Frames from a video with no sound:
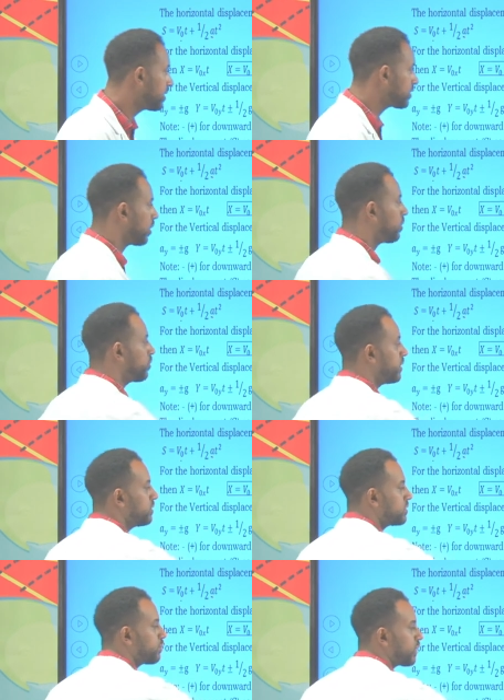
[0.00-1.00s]
So we
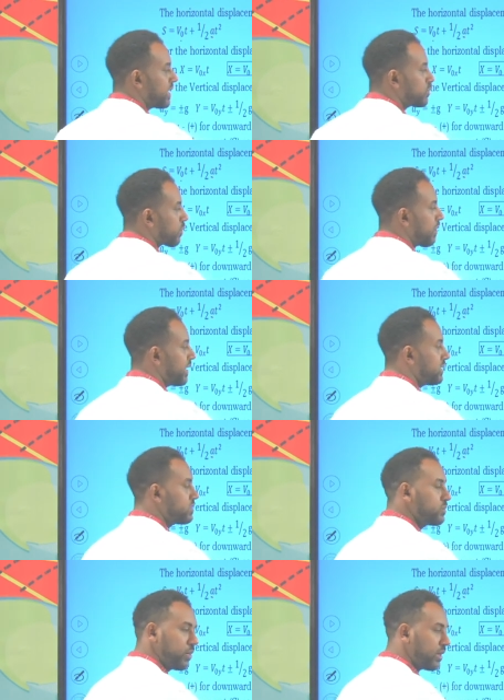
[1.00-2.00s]
use plus or
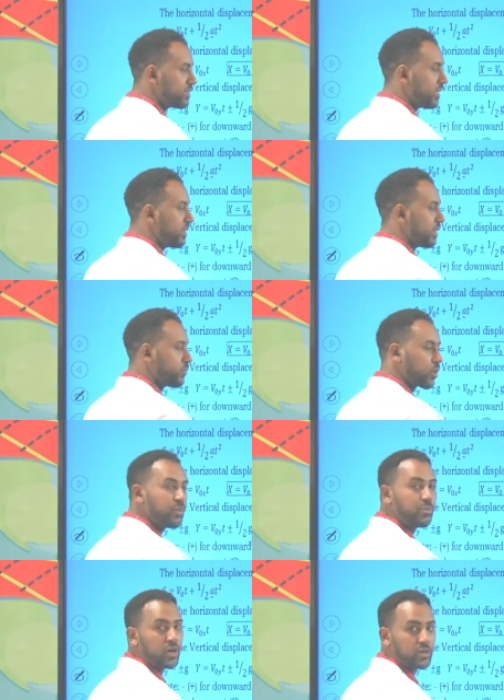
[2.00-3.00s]
minus. We have said that for
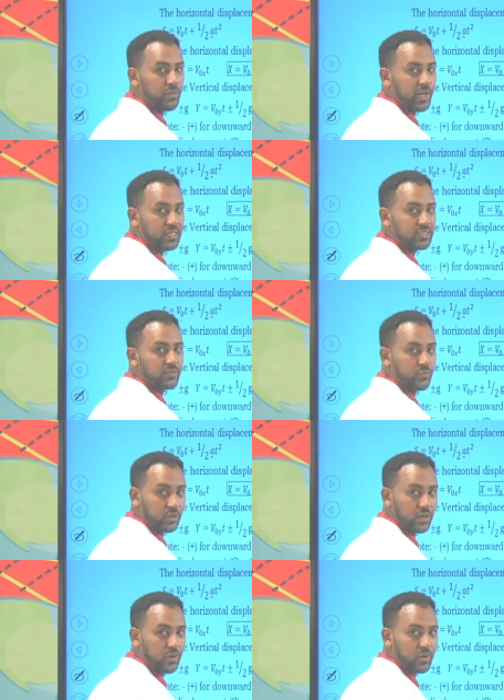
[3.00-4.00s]
upward minus, for
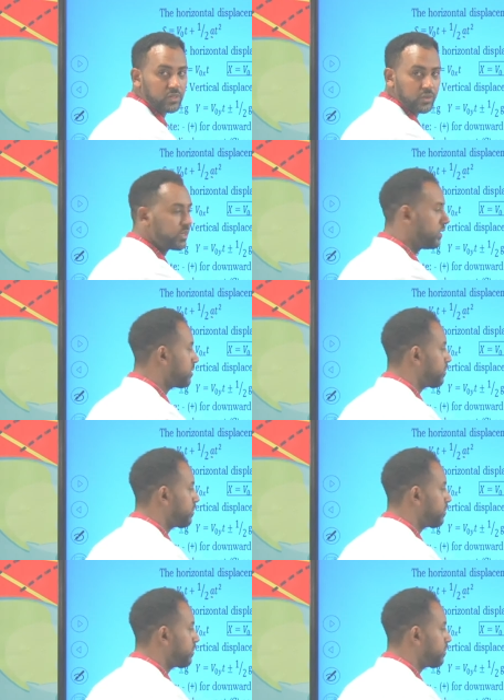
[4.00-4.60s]
downward you can use